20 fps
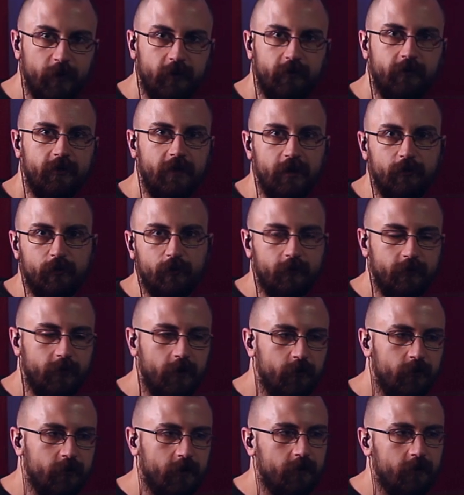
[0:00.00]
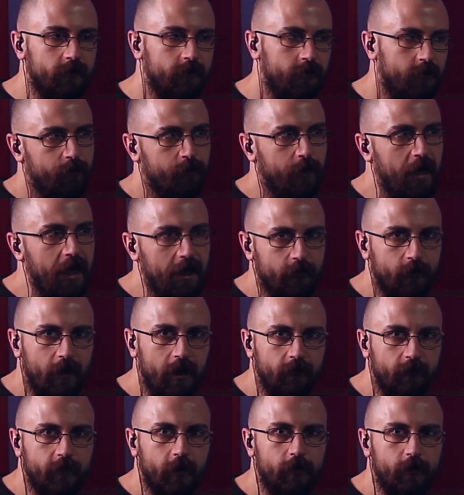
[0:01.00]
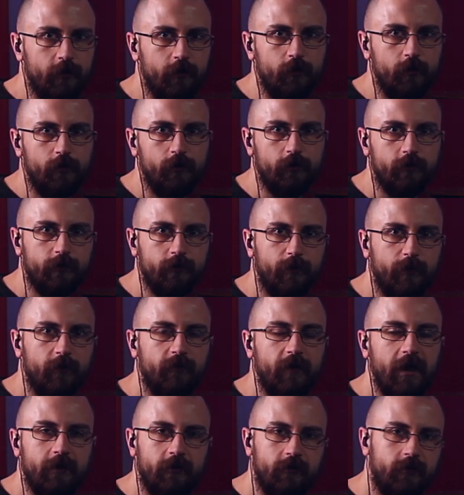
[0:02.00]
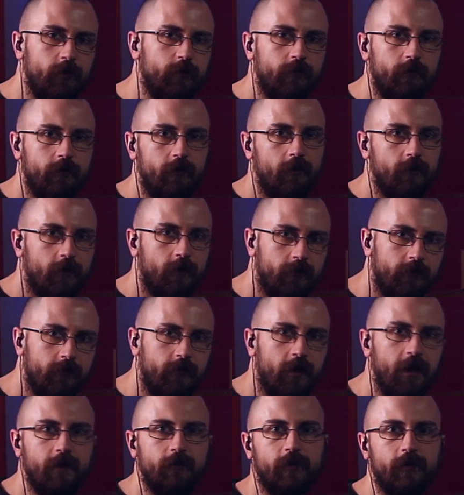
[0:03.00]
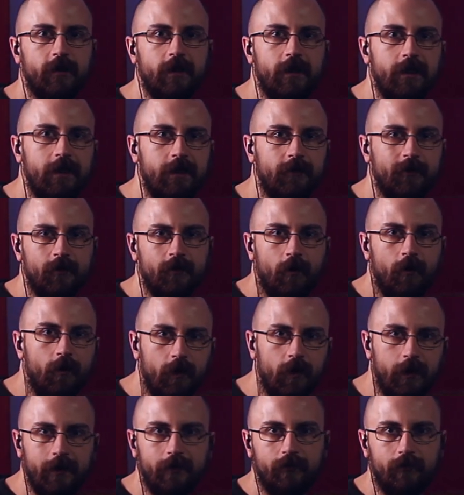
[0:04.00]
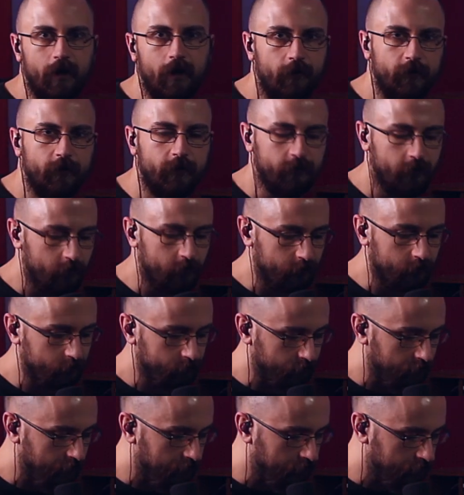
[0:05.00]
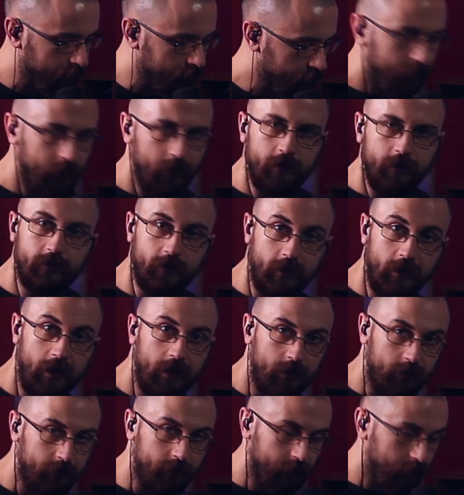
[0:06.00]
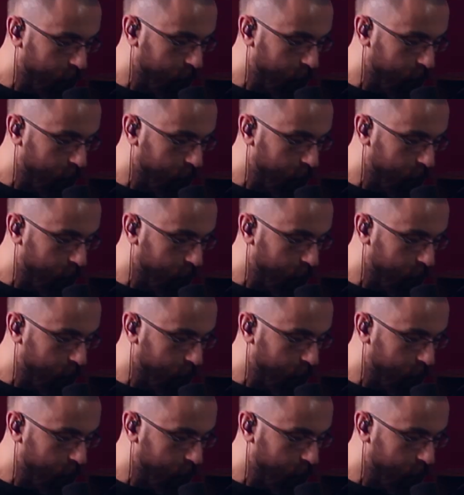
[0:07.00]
she also does background vocals, but then she also does take the lead a lot in other songs of theirs. So yeah, let's get